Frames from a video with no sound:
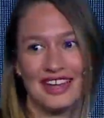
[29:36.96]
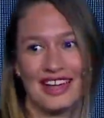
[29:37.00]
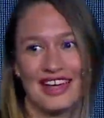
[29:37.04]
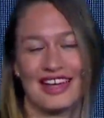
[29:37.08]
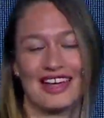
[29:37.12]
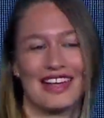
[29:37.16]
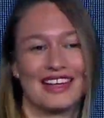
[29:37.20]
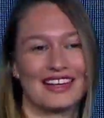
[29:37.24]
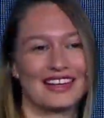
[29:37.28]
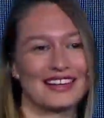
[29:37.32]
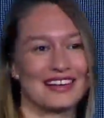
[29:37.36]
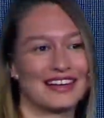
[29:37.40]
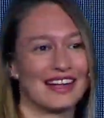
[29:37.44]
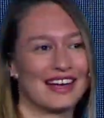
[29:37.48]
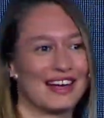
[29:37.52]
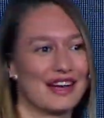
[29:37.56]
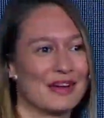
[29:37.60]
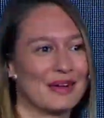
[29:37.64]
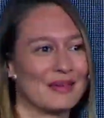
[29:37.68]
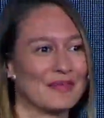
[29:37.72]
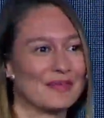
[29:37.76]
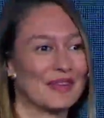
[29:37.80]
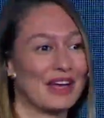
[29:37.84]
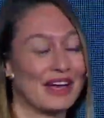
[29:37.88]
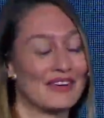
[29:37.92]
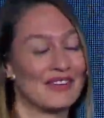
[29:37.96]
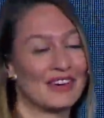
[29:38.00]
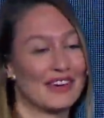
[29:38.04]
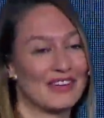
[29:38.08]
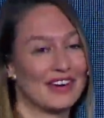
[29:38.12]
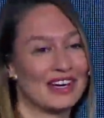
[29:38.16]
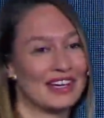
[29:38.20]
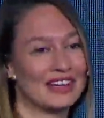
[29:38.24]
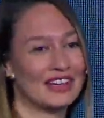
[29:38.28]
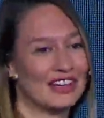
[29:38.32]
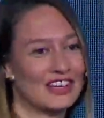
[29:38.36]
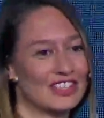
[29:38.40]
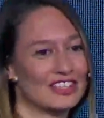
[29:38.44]
And have a
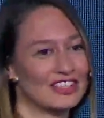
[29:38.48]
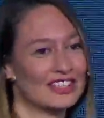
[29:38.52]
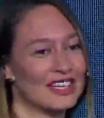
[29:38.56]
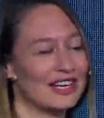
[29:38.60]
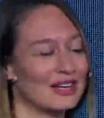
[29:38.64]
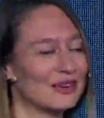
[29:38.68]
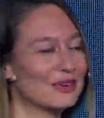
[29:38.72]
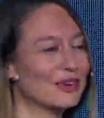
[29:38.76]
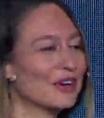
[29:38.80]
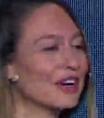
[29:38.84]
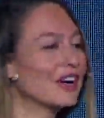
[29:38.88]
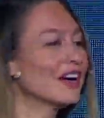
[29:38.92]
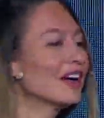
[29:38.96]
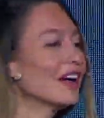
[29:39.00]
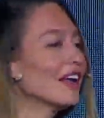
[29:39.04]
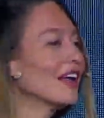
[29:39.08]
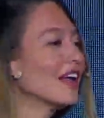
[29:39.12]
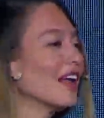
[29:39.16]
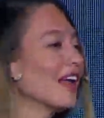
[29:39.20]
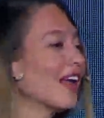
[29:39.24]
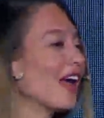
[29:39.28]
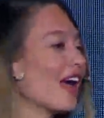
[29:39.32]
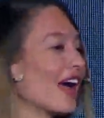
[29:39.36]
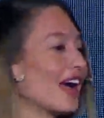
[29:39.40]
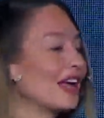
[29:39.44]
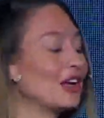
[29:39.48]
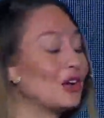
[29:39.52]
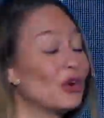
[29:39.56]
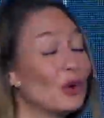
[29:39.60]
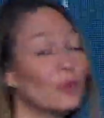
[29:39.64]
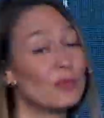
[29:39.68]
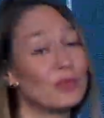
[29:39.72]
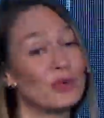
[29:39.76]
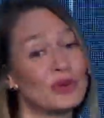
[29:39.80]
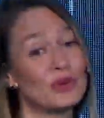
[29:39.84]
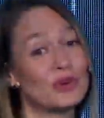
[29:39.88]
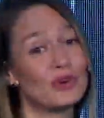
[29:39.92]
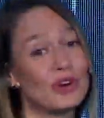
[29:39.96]
great lunch hour, and hope
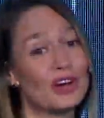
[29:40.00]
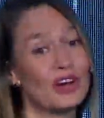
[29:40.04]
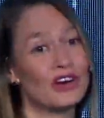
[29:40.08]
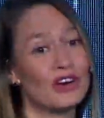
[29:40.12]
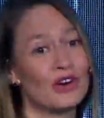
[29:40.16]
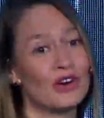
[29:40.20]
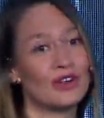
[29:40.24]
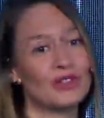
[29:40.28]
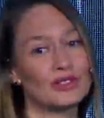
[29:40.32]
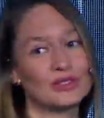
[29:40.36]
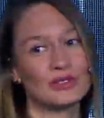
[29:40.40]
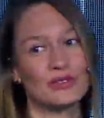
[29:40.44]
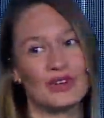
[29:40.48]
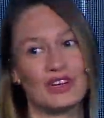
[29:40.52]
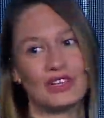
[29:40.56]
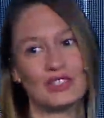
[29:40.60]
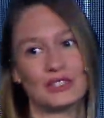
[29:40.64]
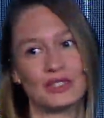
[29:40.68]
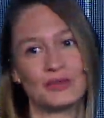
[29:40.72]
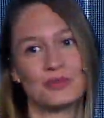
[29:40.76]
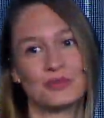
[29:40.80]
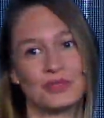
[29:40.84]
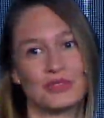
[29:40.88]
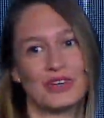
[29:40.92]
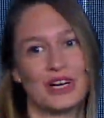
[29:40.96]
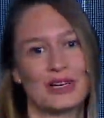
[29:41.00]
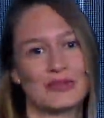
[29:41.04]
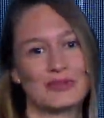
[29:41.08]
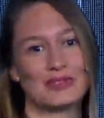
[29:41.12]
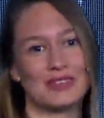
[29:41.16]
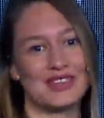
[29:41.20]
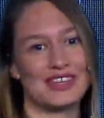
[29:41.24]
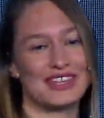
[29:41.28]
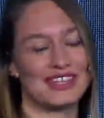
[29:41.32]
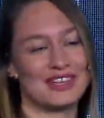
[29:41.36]
you are also all subscribed to The